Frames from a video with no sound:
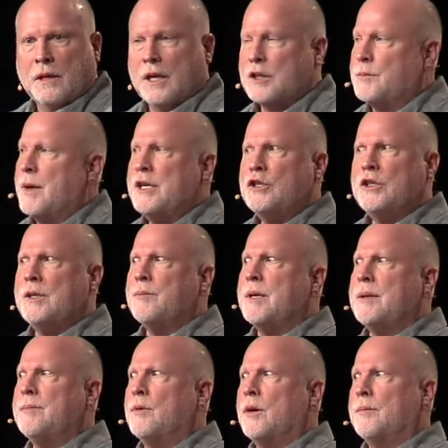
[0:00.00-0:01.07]
especially
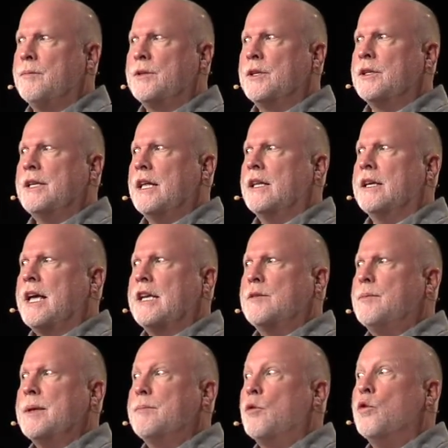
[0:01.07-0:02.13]
to delegate
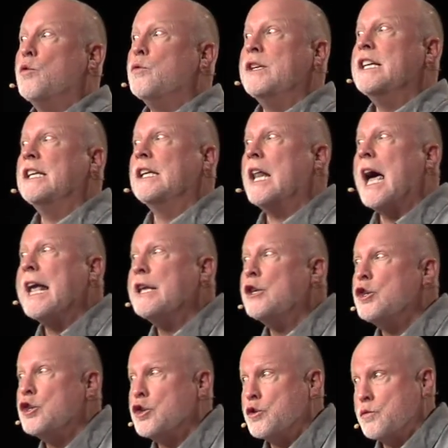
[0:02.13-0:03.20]
to people who didn't
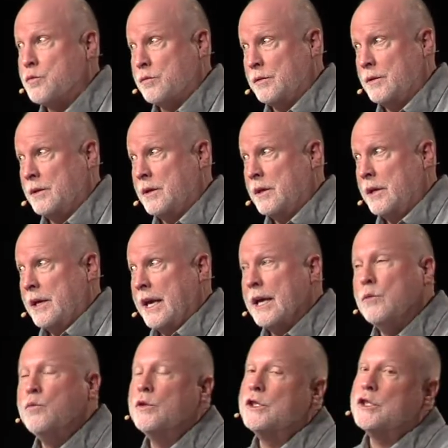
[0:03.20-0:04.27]
like you
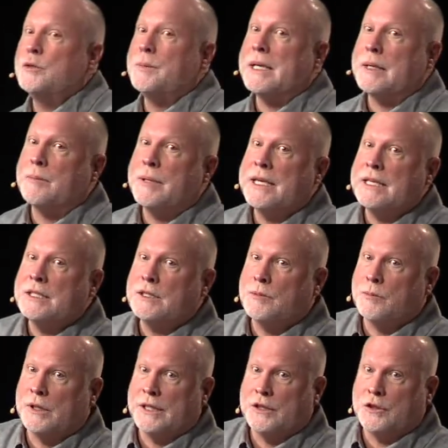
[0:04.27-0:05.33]
and wouldn't speak
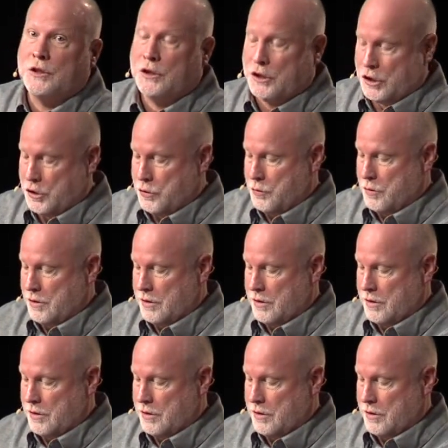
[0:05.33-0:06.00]
peaceably to you.